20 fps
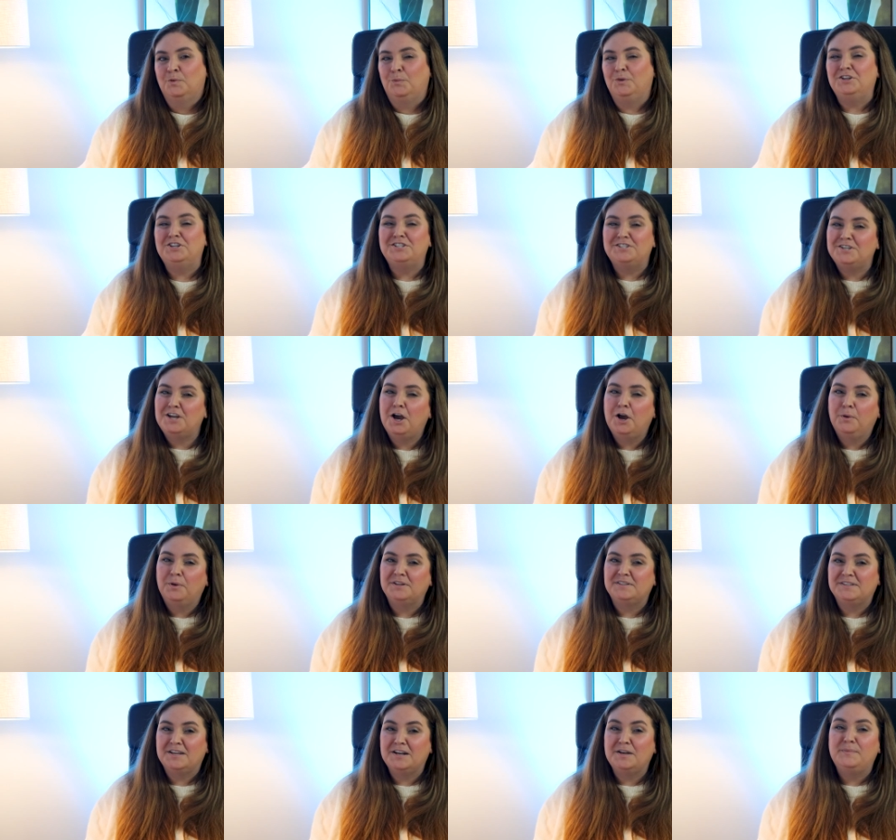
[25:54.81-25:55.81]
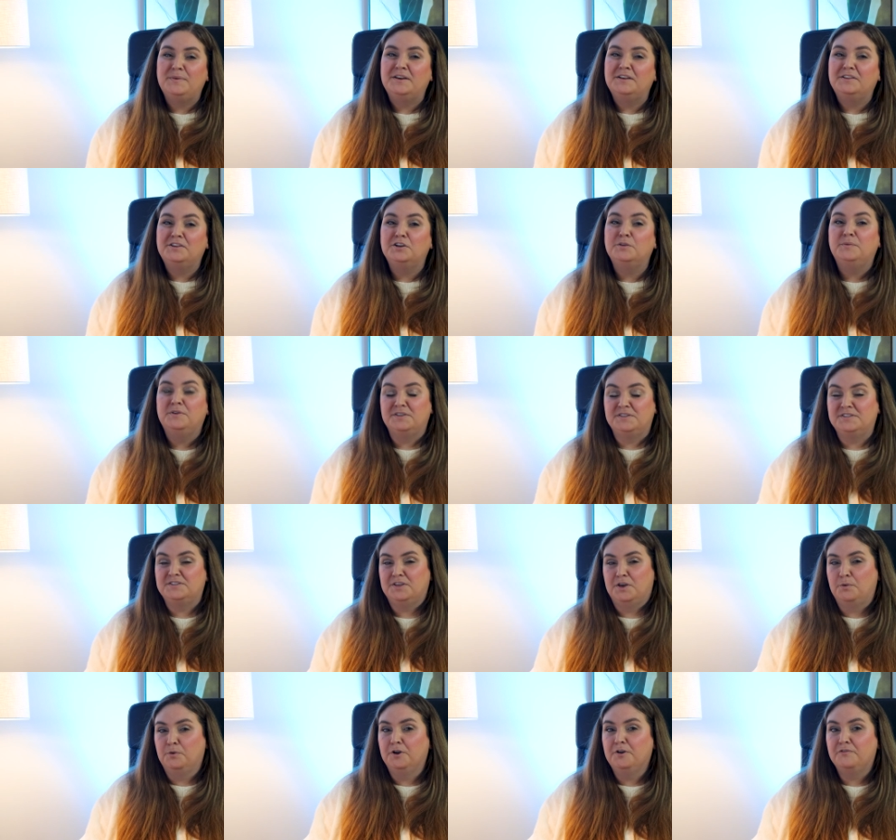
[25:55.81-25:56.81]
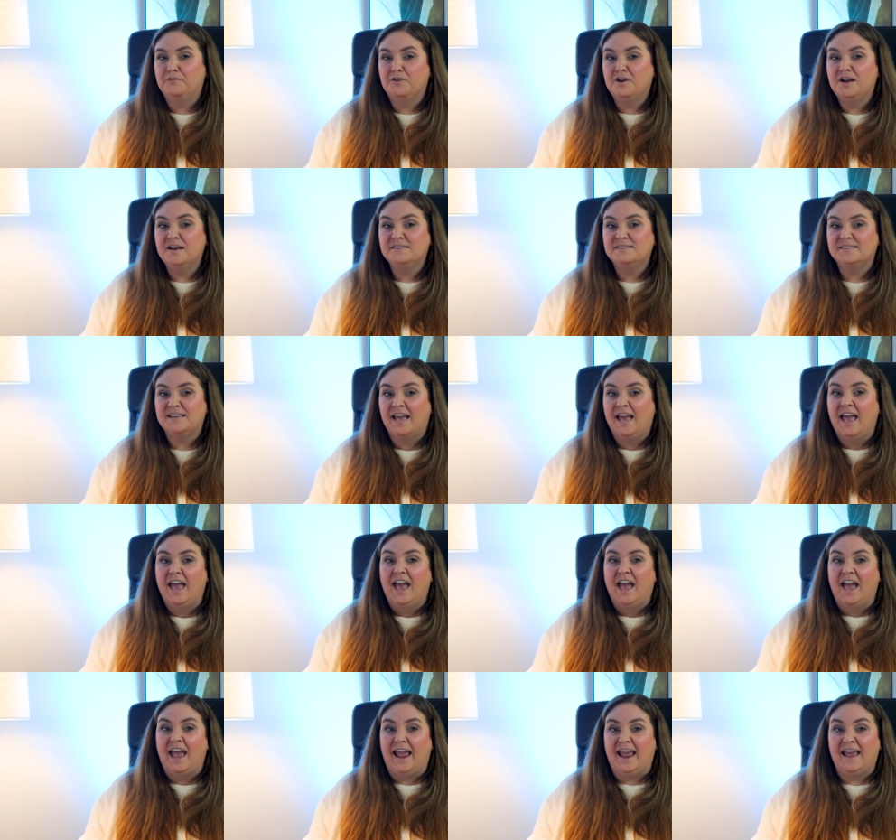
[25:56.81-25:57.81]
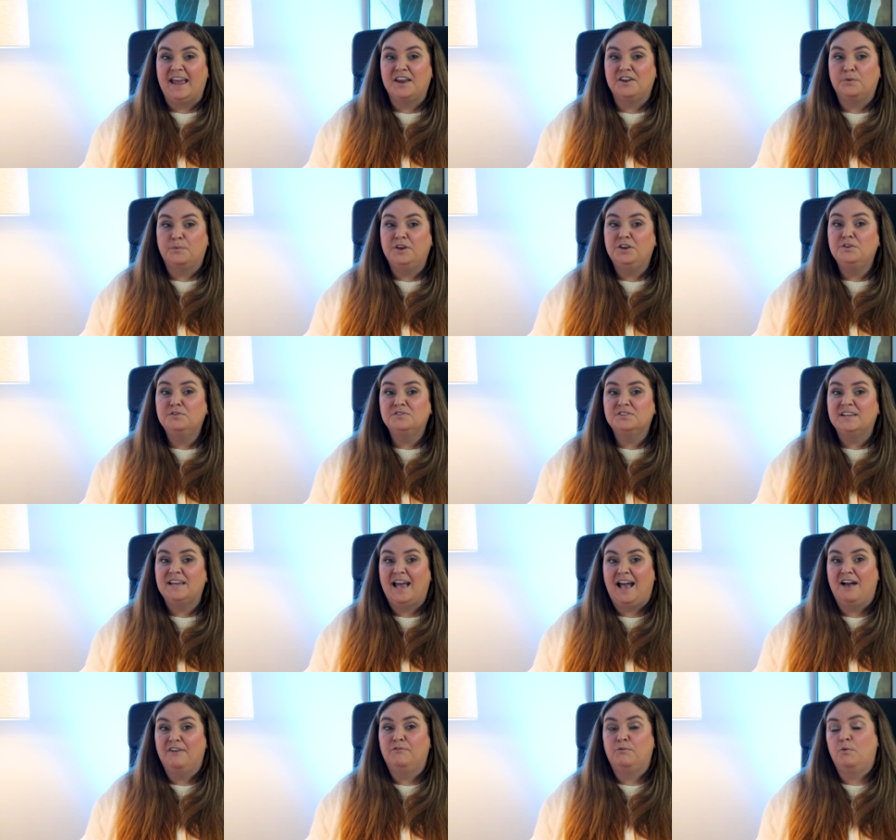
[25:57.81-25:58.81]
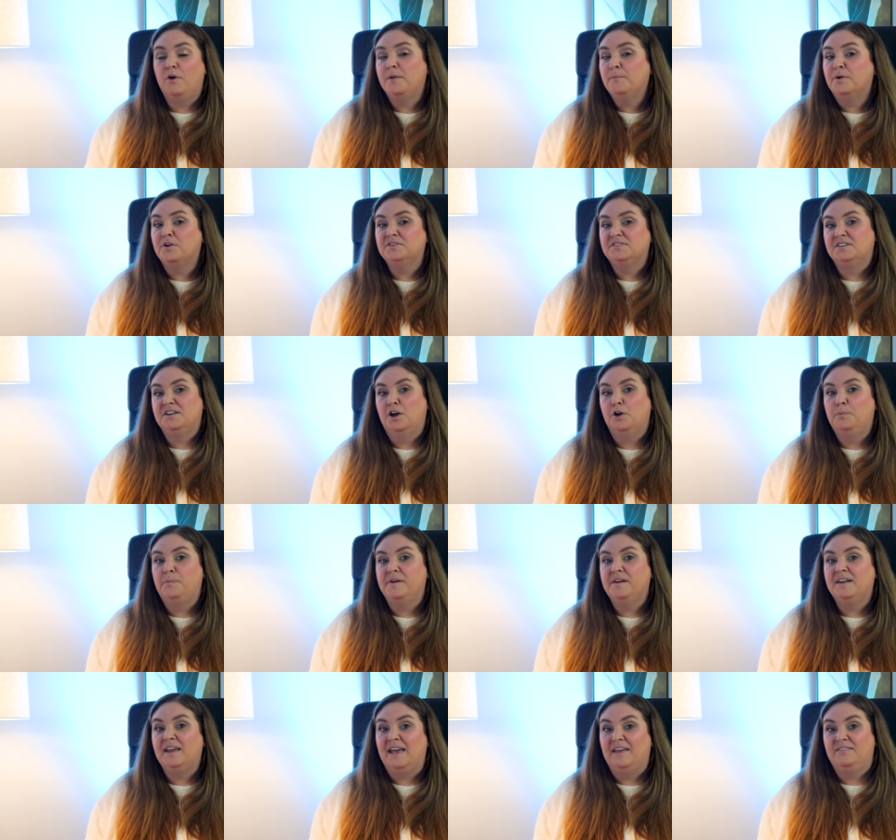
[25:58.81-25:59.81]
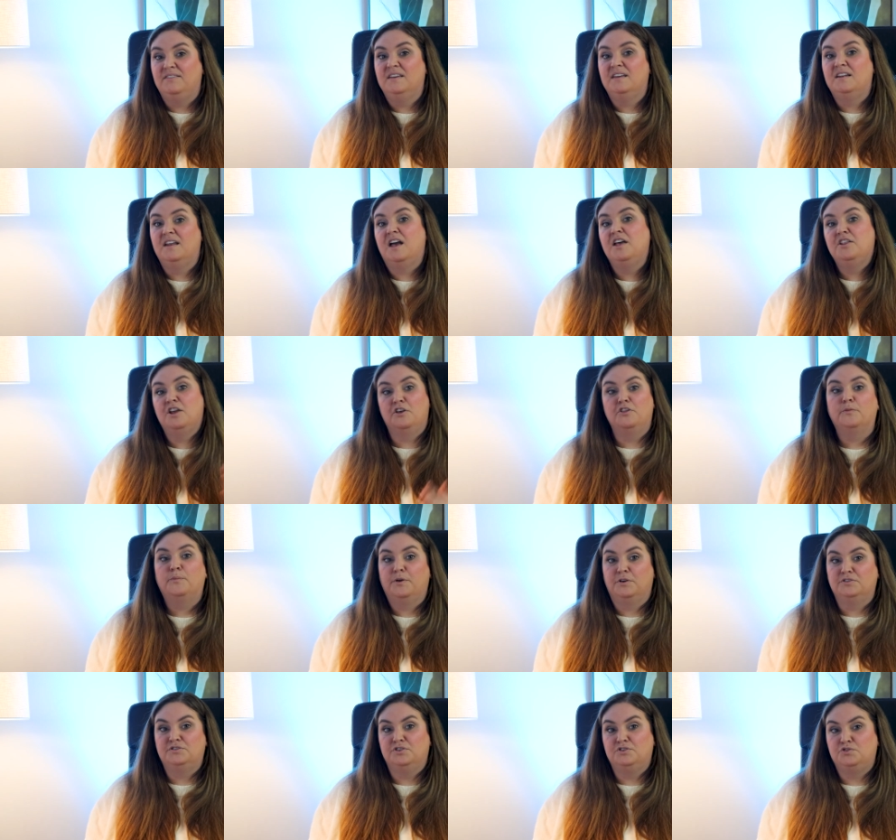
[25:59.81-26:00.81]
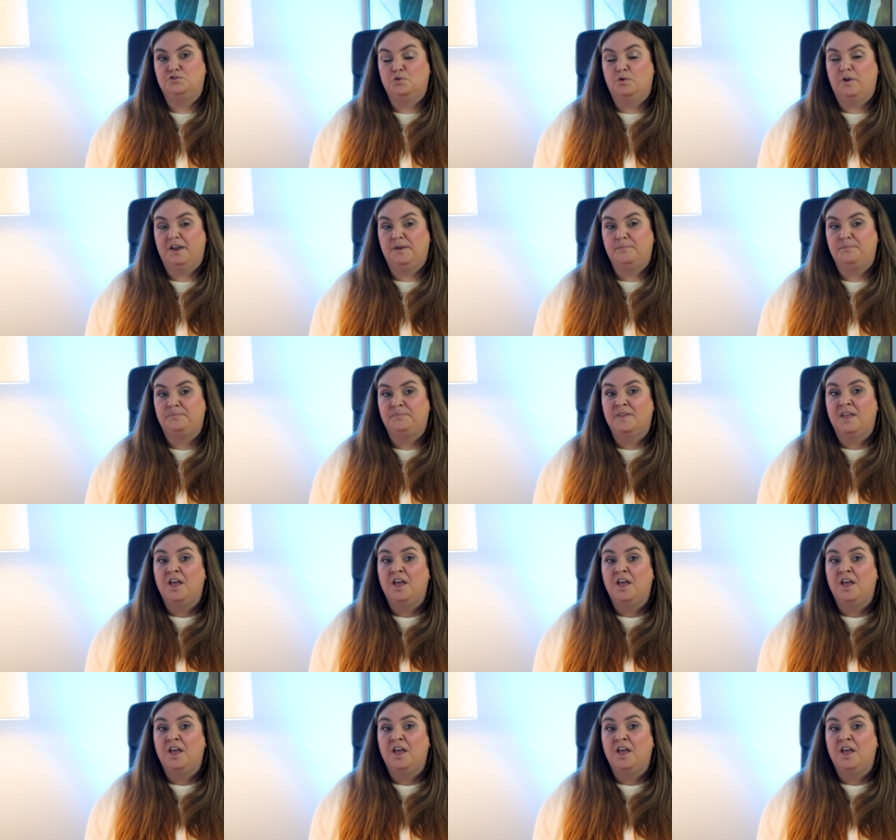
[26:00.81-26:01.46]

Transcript: We just know it's going to be a little bit slower for us, and we usually have one person open and then another person join.